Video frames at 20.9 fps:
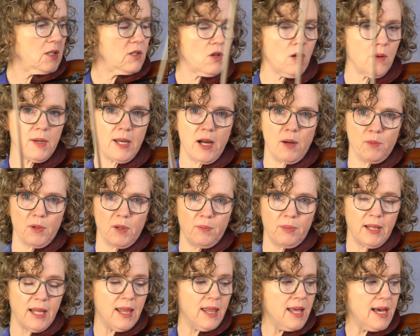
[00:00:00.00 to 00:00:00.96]
So now I'm going
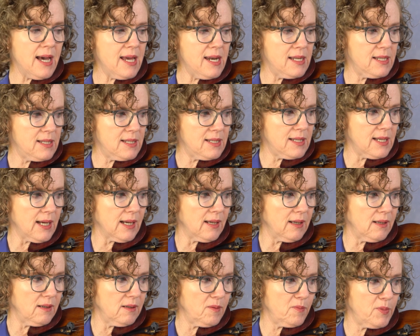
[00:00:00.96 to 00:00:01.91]
to play that in
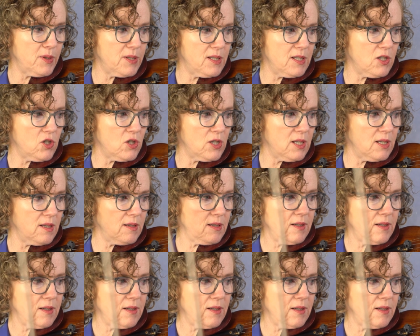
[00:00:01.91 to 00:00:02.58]
second position.